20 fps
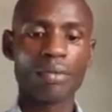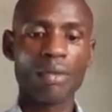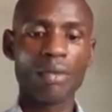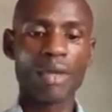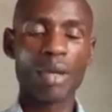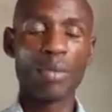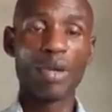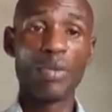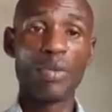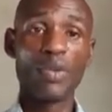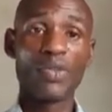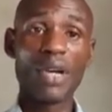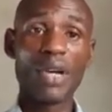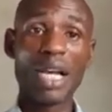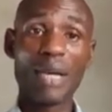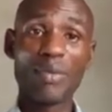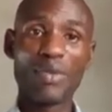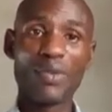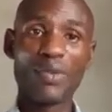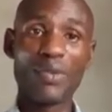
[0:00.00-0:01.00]
But before
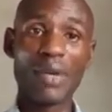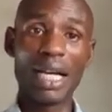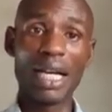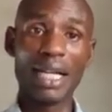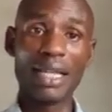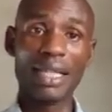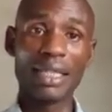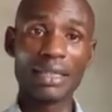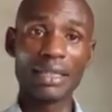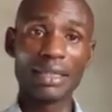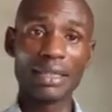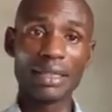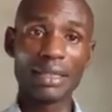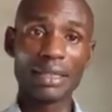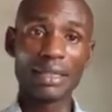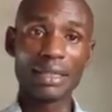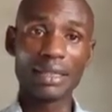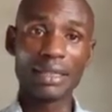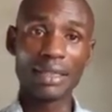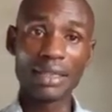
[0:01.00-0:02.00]
I move ahead,
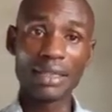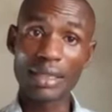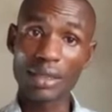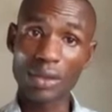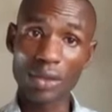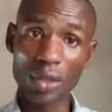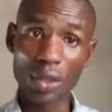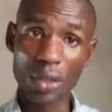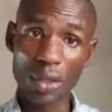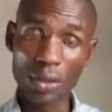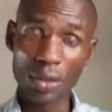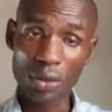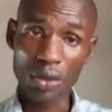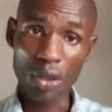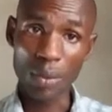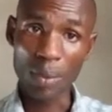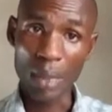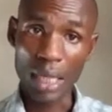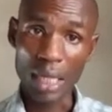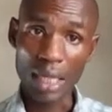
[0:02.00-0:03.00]
this is Olorun
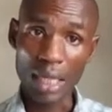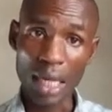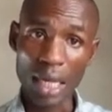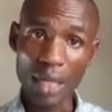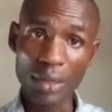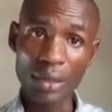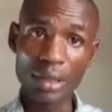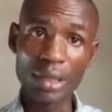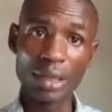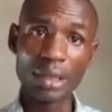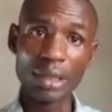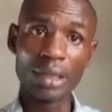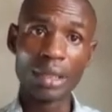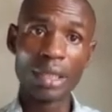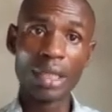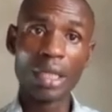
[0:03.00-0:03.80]
Toba Kayode.